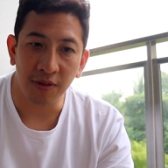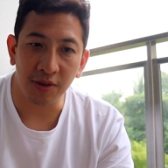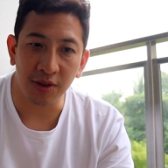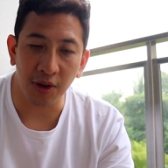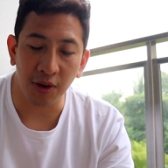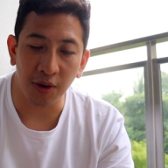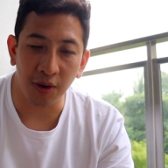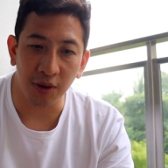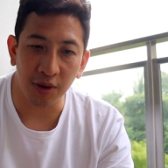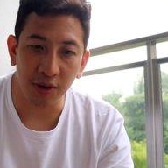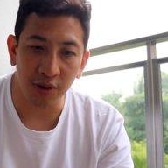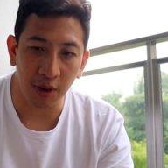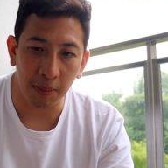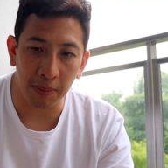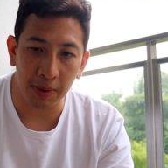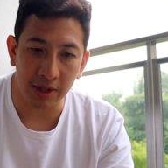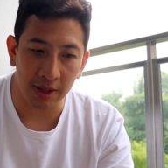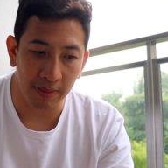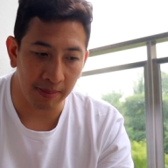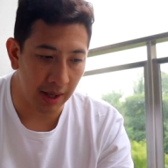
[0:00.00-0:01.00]
do drop
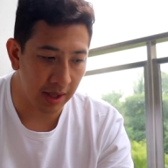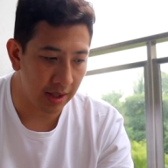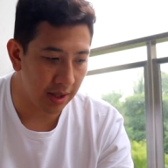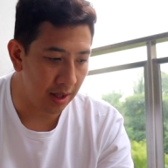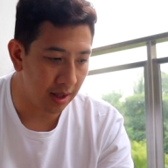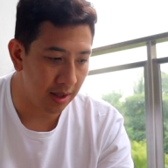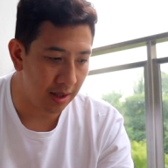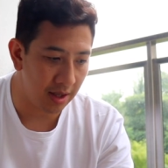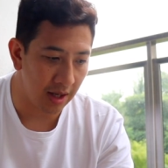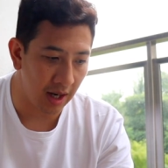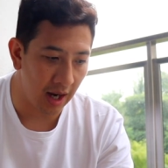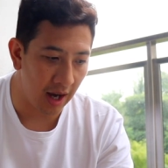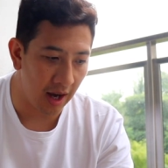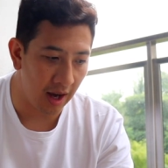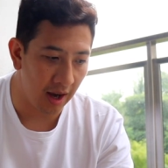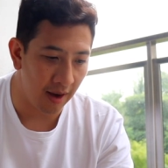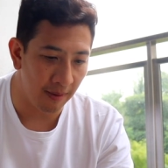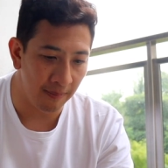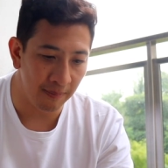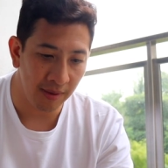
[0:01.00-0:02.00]
us a message
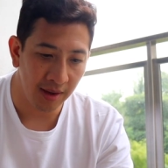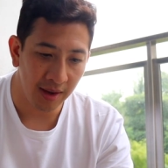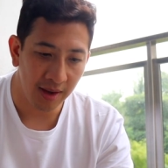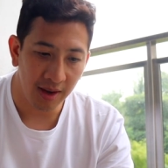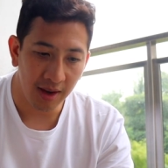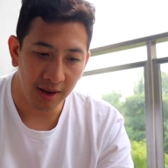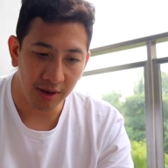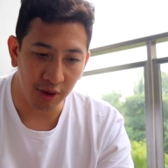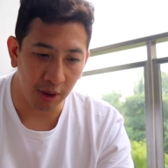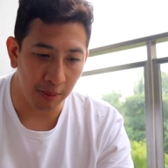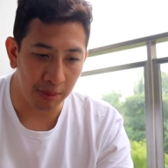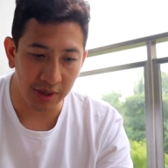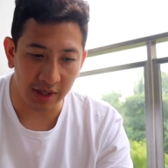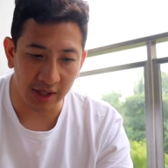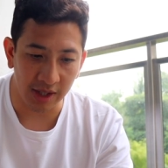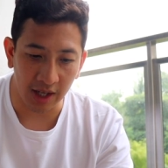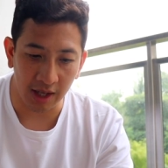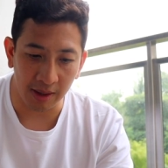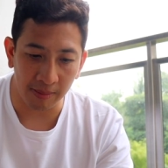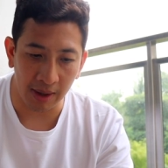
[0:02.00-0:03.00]
um, drop us
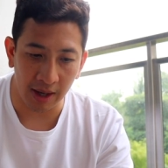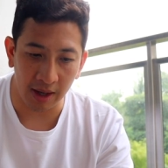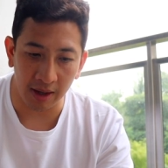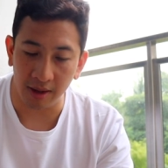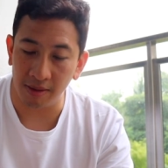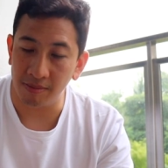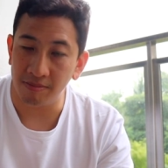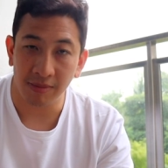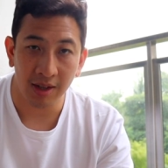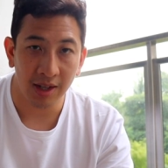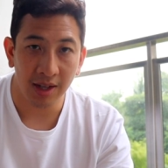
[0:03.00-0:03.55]
an email